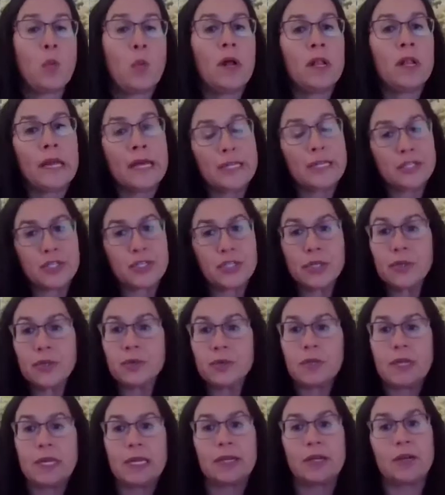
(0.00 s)
Well, and two,
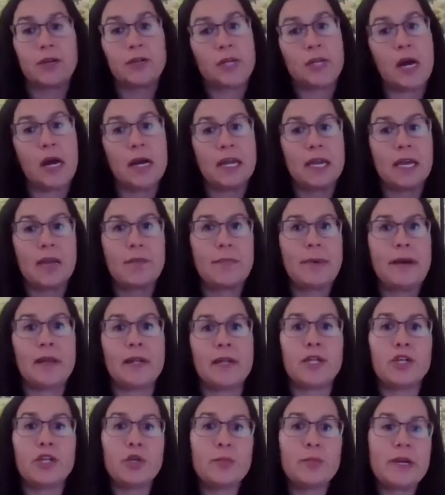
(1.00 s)
like talking
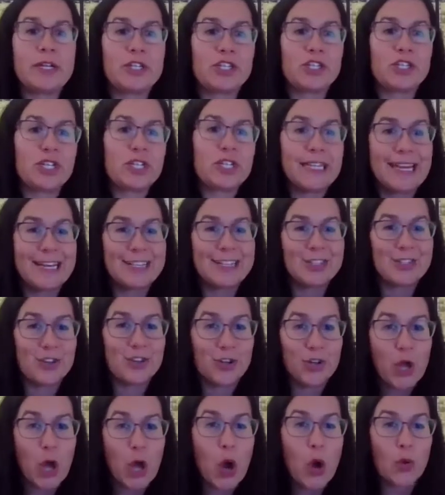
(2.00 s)
about, and you mentioned yes
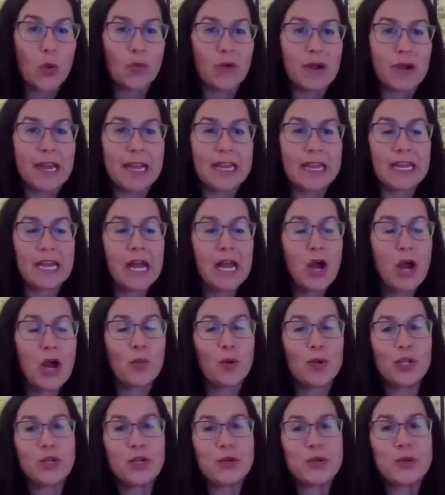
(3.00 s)
or no, right?
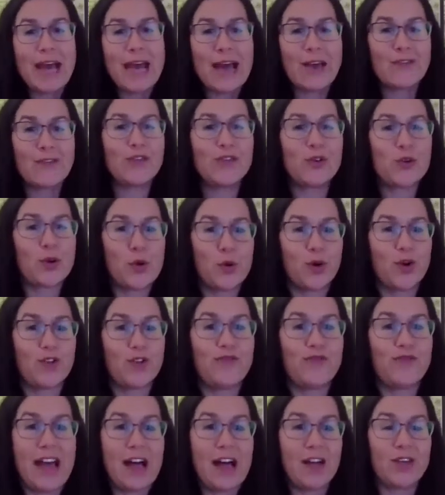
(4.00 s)
When you have your
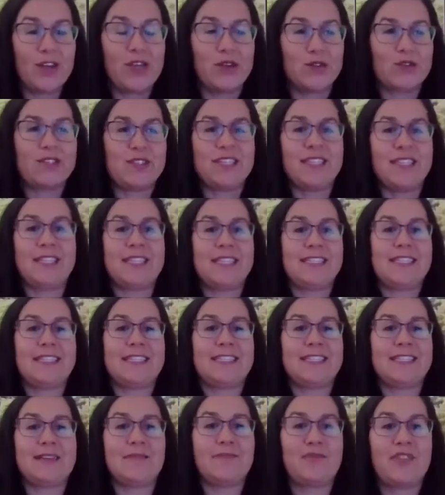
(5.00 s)
core values, and this
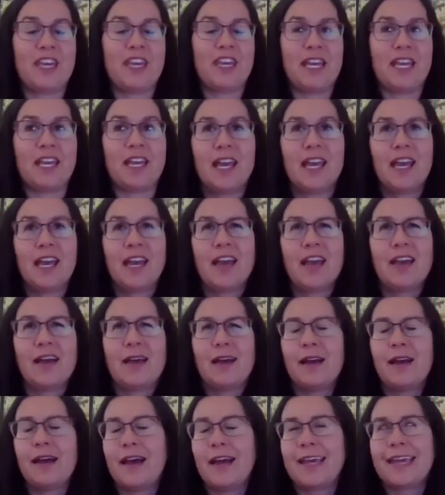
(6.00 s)
is something
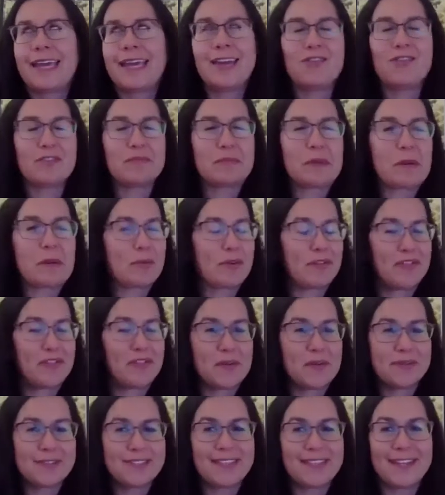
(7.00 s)
I can't remember if
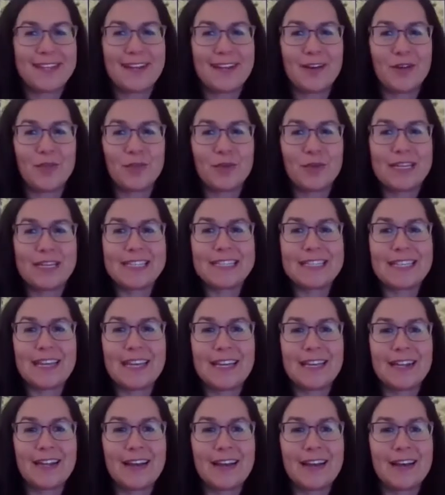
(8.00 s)
it was in a
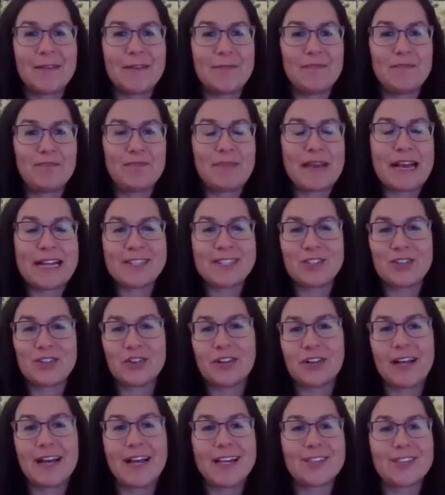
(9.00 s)
recent
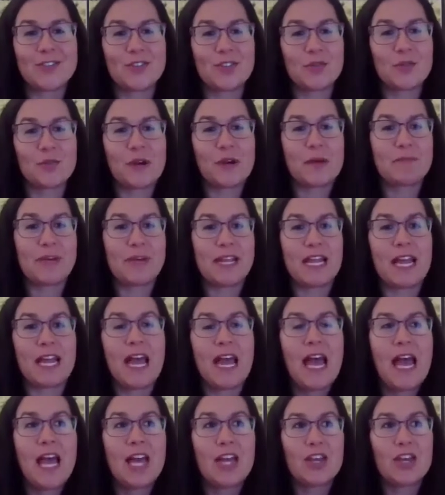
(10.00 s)
masterclass or what, but
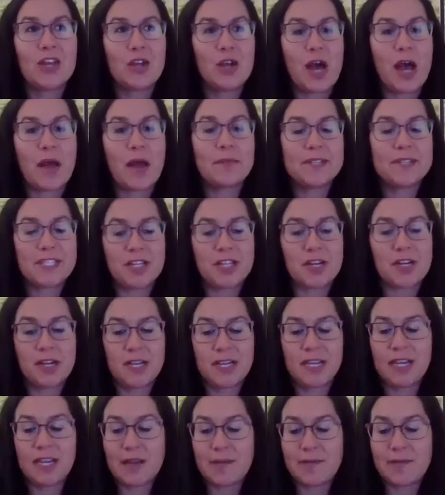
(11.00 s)
I was
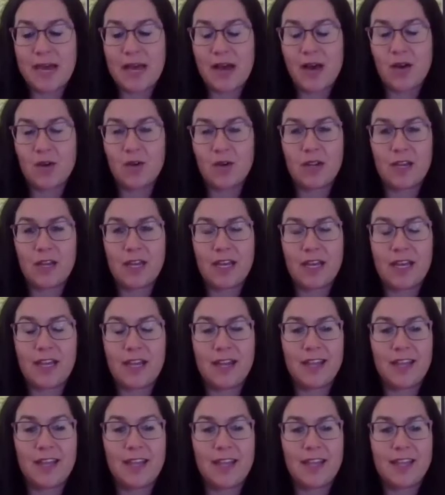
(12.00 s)
talking about,
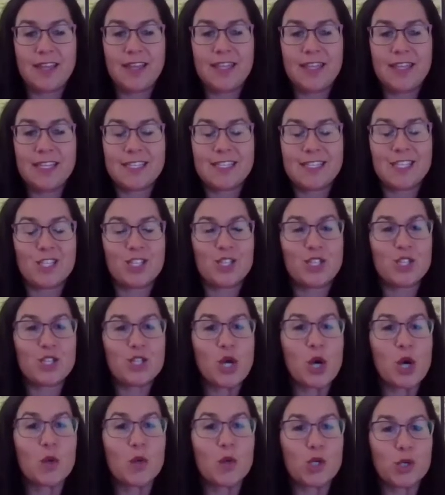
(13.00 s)
and this is
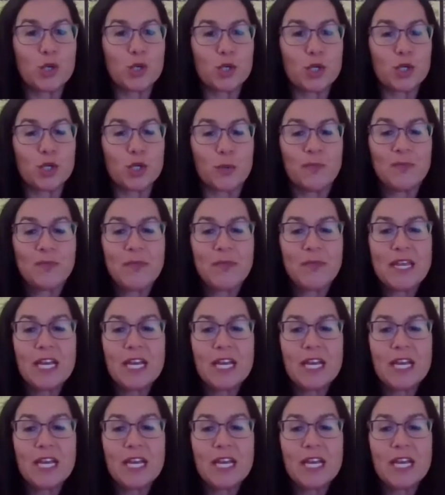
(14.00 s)
so true.